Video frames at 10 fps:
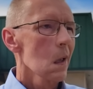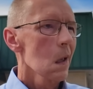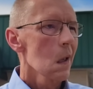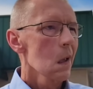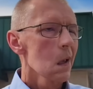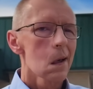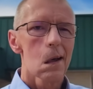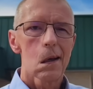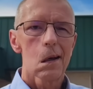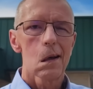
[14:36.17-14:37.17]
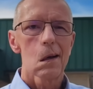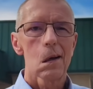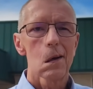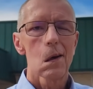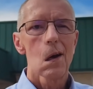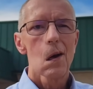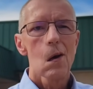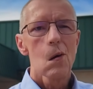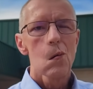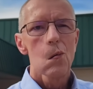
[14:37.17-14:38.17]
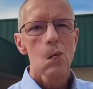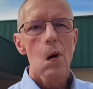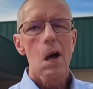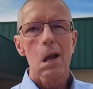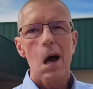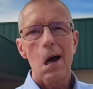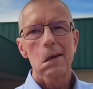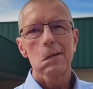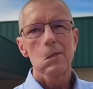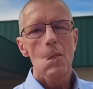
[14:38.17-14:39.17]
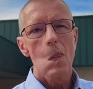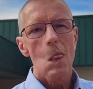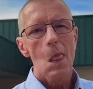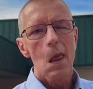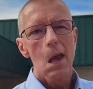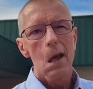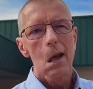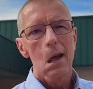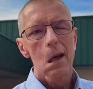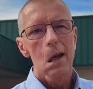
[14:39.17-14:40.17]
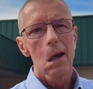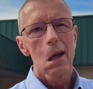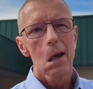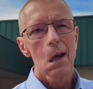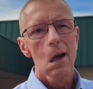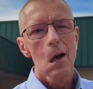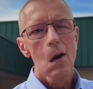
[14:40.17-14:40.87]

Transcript: I'm just kind of confused, man. It just really don't make too much sense.